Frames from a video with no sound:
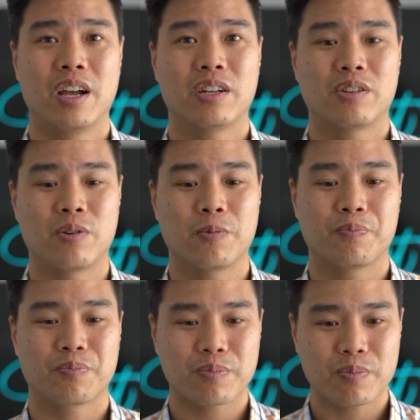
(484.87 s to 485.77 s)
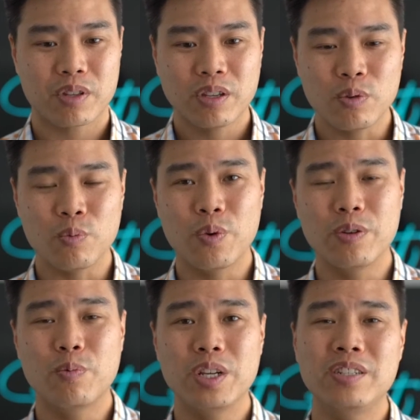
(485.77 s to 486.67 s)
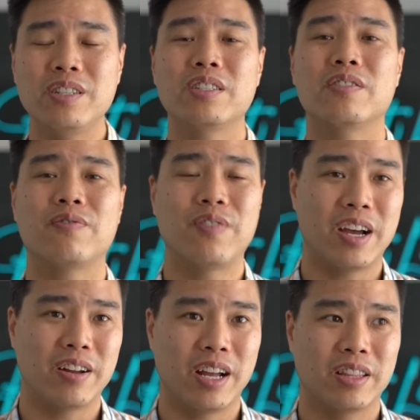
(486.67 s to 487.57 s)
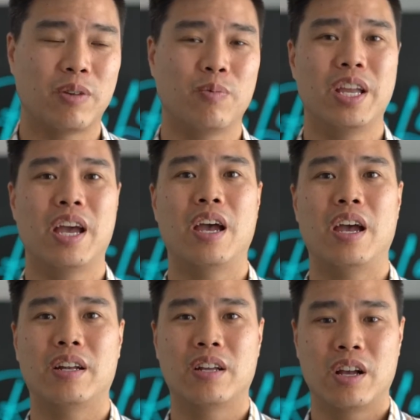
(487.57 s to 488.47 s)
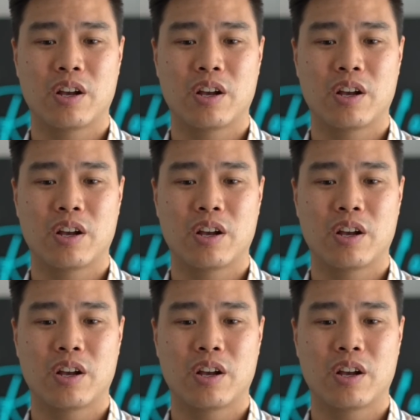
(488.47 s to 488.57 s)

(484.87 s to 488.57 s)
So when we found out that we had